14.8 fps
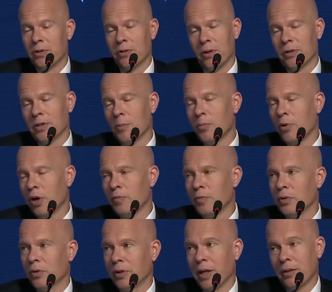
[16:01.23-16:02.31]
So at some point,
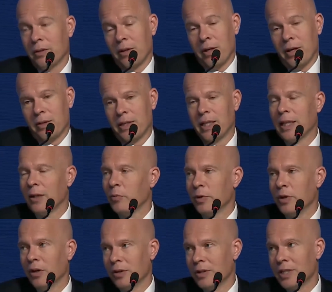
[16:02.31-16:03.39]
we'll get there, and then it'll
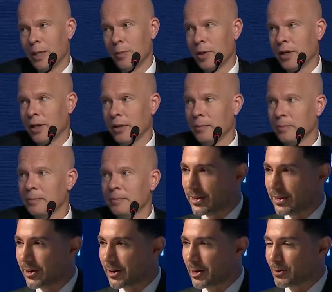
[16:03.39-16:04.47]
be on the table again.
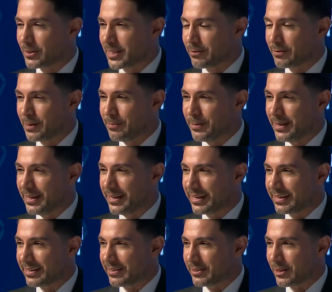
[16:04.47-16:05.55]
All right, we'll definitely be
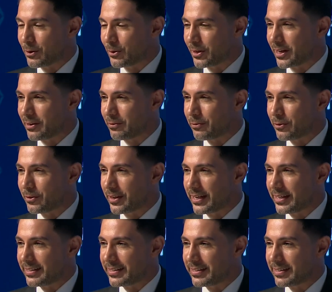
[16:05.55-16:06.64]
on the lookout for
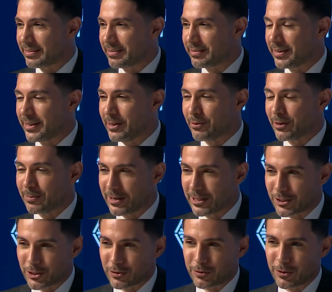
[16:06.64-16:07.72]
that. Thank you very
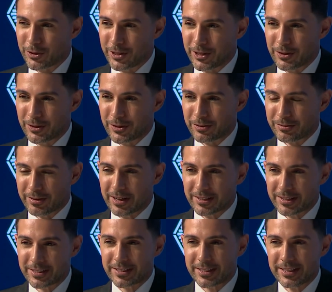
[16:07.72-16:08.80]
much for your
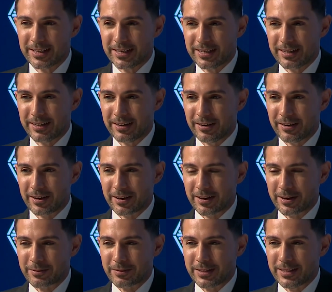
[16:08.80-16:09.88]
thoughts on a
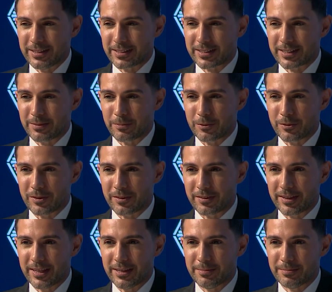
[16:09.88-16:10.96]
lot of these important
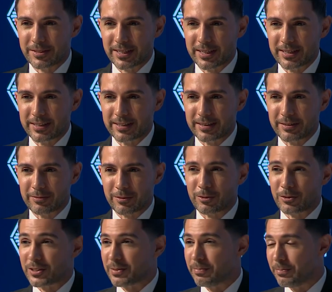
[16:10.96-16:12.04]
themes, and of
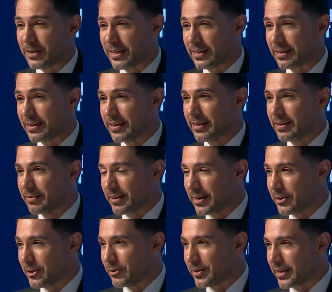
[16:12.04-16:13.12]
course, a big
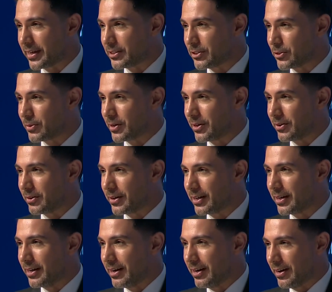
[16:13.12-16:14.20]
thank you again to our
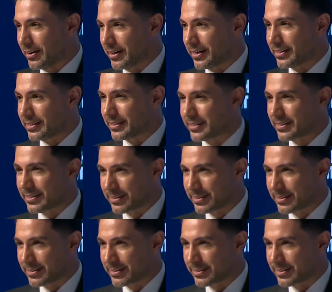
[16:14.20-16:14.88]
audience.